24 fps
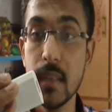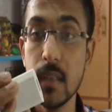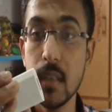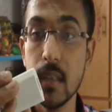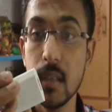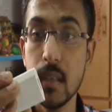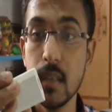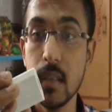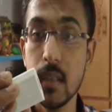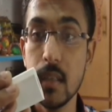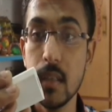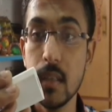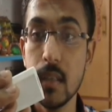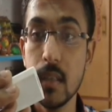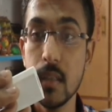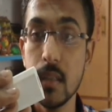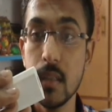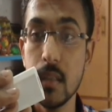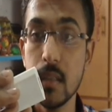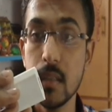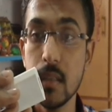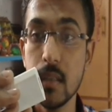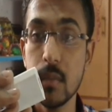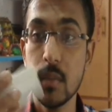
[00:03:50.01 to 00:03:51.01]

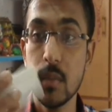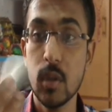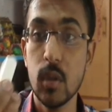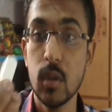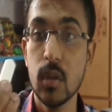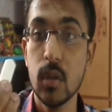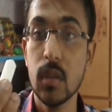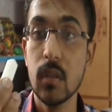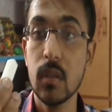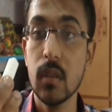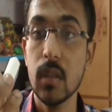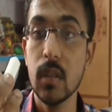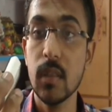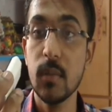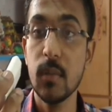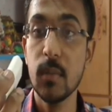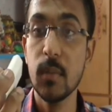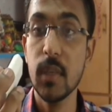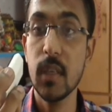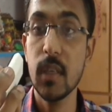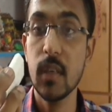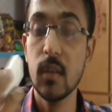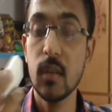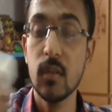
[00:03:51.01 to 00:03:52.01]
I'm sure it will give
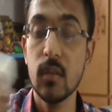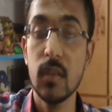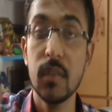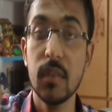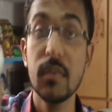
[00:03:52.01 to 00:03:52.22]
me around,